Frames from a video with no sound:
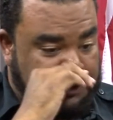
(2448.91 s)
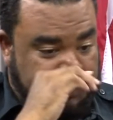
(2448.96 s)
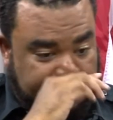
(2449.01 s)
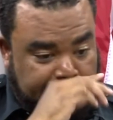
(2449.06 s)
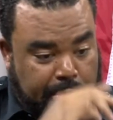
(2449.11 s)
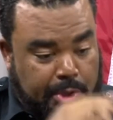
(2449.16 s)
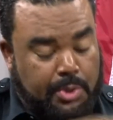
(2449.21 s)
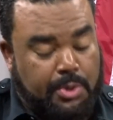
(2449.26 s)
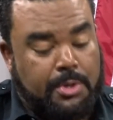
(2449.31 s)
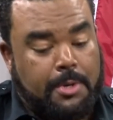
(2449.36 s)

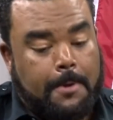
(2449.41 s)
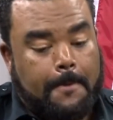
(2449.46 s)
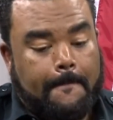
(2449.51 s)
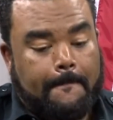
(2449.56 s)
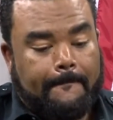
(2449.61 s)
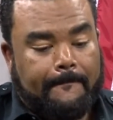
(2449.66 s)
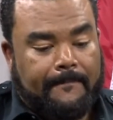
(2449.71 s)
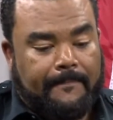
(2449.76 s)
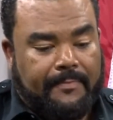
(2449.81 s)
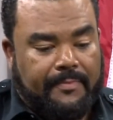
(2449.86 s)
So
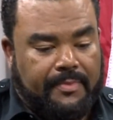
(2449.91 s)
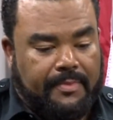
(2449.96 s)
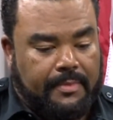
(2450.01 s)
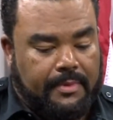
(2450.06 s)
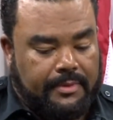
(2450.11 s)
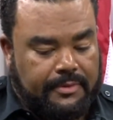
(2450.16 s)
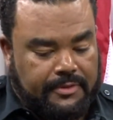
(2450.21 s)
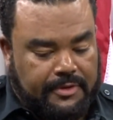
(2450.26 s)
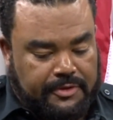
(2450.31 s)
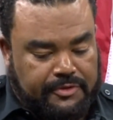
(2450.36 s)

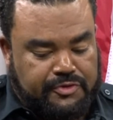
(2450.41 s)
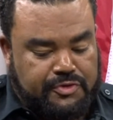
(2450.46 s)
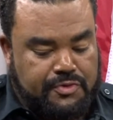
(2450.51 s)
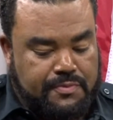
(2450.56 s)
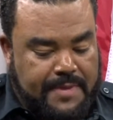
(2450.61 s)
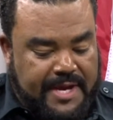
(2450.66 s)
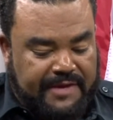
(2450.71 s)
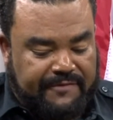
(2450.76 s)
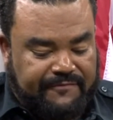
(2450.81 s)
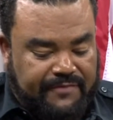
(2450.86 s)
the two main